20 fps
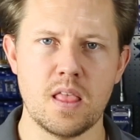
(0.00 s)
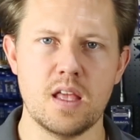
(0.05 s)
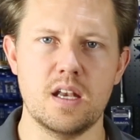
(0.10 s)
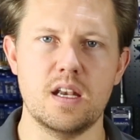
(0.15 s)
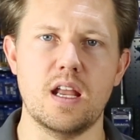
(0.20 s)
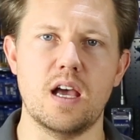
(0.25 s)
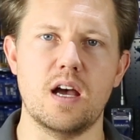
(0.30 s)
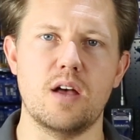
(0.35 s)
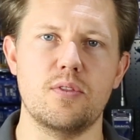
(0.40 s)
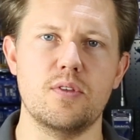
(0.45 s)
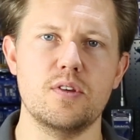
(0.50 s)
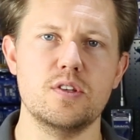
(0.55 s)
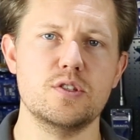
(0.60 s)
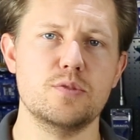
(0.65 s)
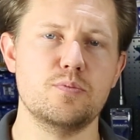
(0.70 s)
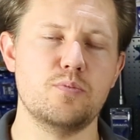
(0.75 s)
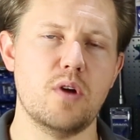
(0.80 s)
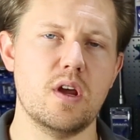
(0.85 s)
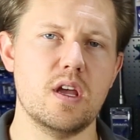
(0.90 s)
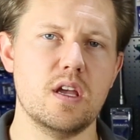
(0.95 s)
Now this
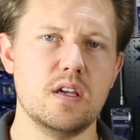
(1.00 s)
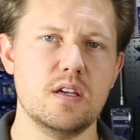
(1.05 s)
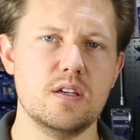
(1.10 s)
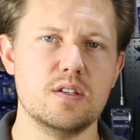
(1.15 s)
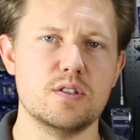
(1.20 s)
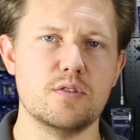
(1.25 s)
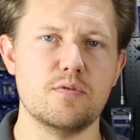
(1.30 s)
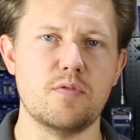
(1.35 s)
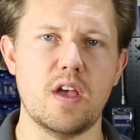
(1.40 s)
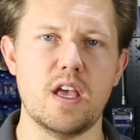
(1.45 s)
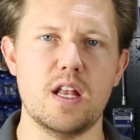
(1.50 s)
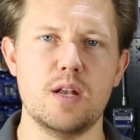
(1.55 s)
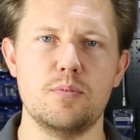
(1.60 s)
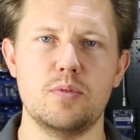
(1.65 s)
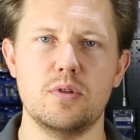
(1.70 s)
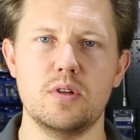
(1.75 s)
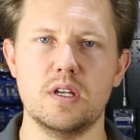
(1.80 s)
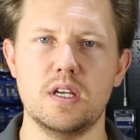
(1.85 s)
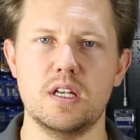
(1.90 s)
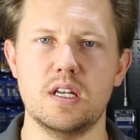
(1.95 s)
sprayer is
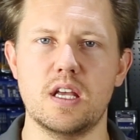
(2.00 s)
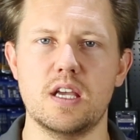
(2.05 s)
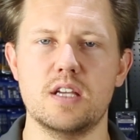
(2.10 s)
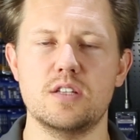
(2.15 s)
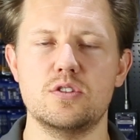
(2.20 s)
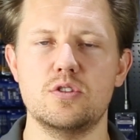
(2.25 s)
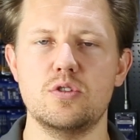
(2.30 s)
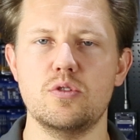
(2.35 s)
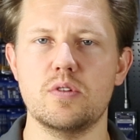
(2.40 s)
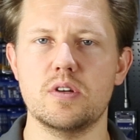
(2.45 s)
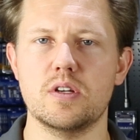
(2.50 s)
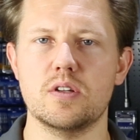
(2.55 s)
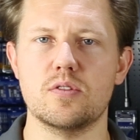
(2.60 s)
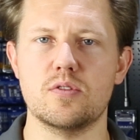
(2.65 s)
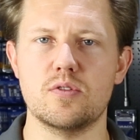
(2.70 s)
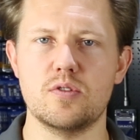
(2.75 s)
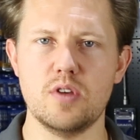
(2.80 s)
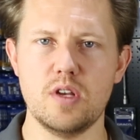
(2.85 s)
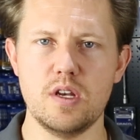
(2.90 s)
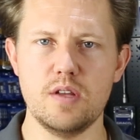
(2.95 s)
available in a
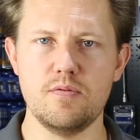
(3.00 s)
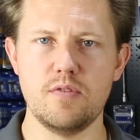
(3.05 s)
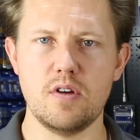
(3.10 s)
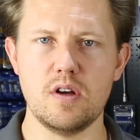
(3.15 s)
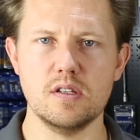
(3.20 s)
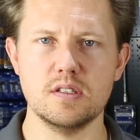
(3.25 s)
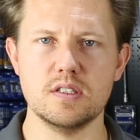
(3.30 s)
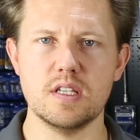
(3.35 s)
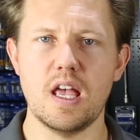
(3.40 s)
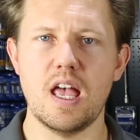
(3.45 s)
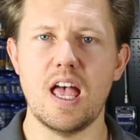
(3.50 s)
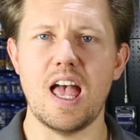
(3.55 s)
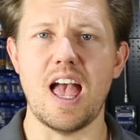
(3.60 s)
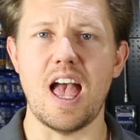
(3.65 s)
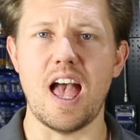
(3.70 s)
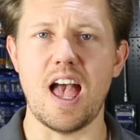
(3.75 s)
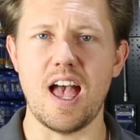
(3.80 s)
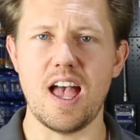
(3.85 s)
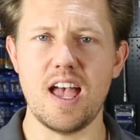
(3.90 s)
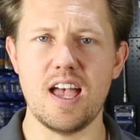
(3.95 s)
230 volt
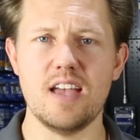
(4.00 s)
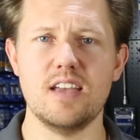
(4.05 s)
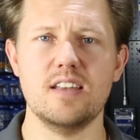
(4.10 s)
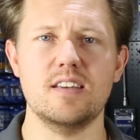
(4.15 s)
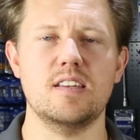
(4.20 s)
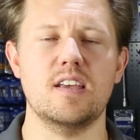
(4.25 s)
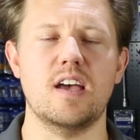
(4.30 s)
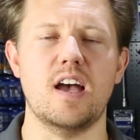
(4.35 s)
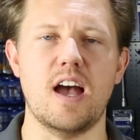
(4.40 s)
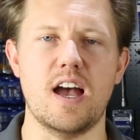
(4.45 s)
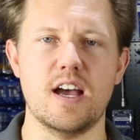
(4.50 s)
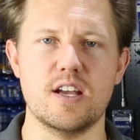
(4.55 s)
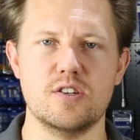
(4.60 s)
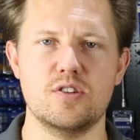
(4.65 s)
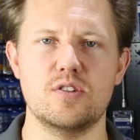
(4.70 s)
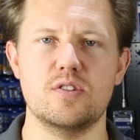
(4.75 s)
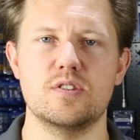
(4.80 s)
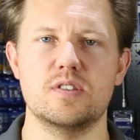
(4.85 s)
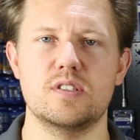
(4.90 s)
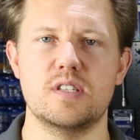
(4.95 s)
and
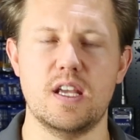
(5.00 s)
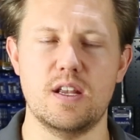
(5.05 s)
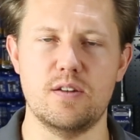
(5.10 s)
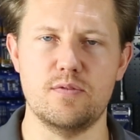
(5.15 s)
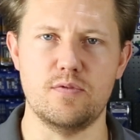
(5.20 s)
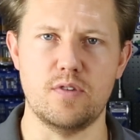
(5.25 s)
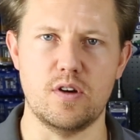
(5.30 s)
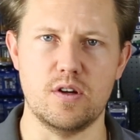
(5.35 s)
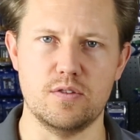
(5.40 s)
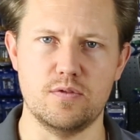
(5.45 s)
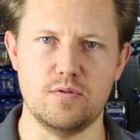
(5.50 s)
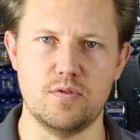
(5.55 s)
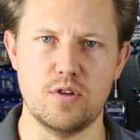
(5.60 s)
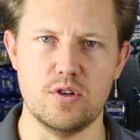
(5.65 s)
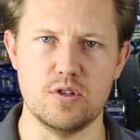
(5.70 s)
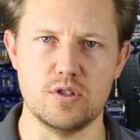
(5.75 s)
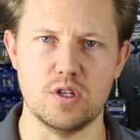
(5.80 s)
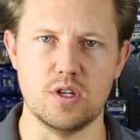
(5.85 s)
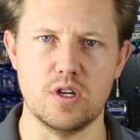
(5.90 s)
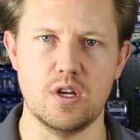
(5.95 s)
110 volt
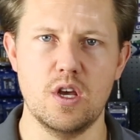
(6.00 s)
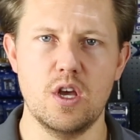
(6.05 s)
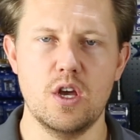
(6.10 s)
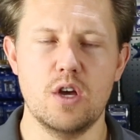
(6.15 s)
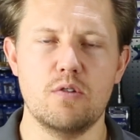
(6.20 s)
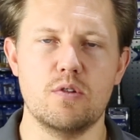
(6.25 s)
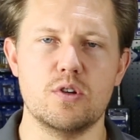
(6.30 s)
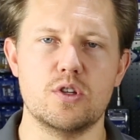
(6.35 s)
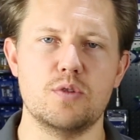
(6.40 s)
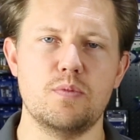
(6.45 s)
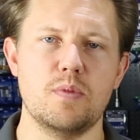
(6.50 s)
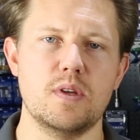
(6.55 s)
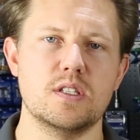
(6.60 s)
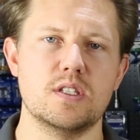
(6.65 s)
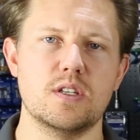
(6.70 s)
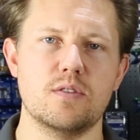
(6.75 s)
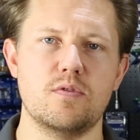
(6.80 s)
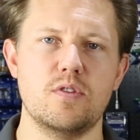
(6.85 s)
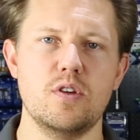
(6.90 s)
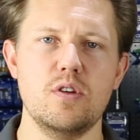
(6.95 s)
version, which
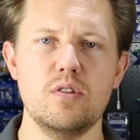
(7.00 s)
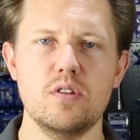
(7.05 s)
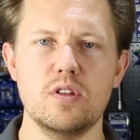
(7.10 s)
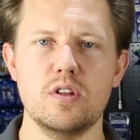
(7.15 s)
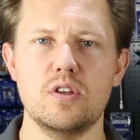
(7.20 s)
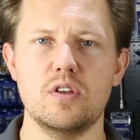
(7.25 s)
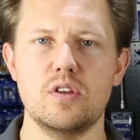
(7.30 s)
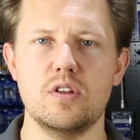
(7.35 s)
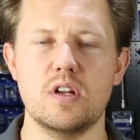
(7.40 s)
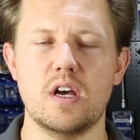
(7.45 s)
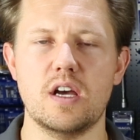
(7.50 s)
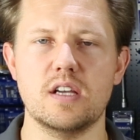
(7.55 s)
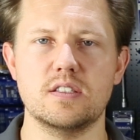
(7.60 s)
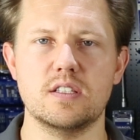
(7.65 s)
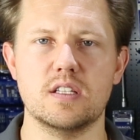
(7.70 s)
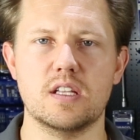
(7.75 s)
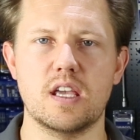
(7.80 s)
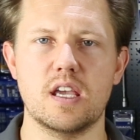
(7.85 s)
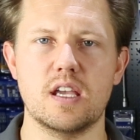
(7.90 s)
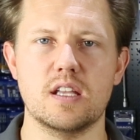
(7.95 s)
means if you're in the
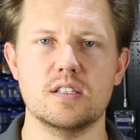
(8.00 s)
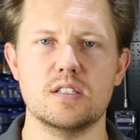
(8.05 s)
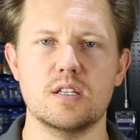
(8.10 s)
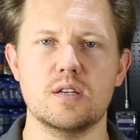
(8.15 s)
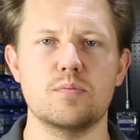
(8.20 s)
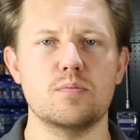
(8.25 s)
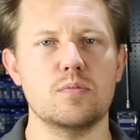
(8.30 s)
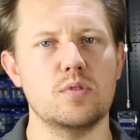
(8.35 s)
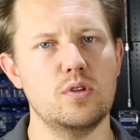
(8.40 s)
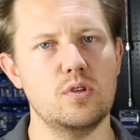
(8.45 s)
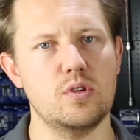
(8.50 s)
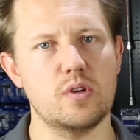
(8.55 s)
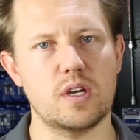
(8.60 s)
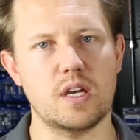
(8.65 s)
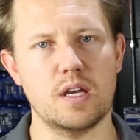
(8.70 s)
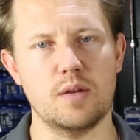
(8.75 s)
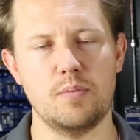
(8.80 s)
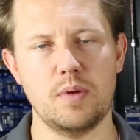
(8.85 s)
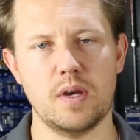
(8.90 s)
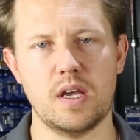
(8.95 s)
United Kingdom, you
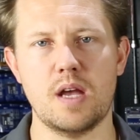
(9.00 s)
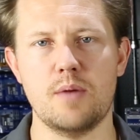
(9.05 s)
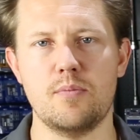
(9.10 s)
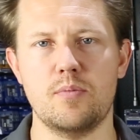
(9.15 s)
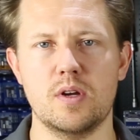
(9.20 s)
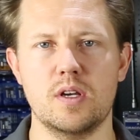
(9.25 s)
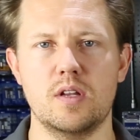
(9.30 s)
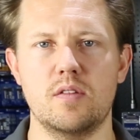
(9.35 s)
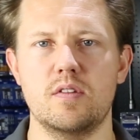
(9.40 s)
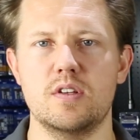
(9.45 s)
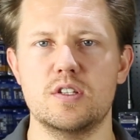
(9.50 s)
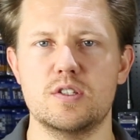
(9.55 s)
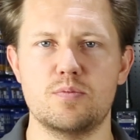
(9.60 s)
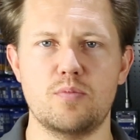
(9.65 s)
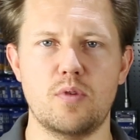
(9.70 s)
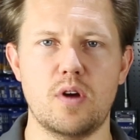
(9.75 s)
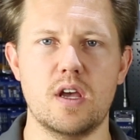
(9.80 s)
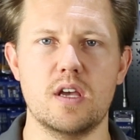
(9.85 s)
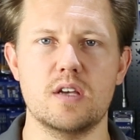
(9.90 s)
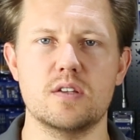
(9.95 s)
can pick up one of these
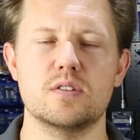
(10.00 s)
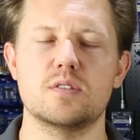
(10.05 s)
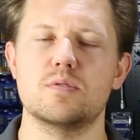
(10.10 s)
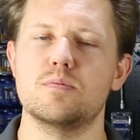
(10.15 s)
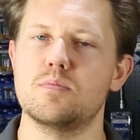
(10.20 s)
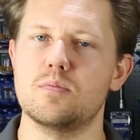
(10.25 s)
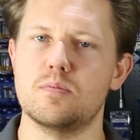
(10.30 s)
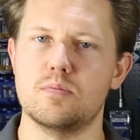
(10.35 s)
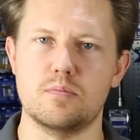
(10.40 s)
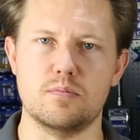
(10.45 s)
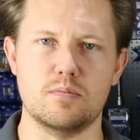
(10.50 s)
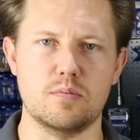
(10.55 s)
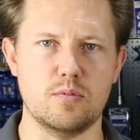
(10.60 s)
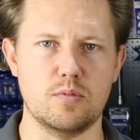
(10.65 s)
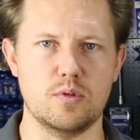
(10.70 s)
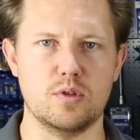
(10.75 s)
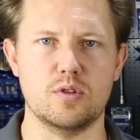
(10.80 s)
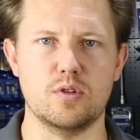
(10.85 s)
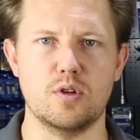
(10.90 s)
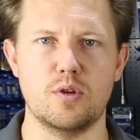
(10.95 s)
sprayers
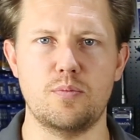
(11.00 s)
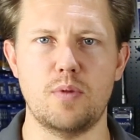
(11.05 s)
with no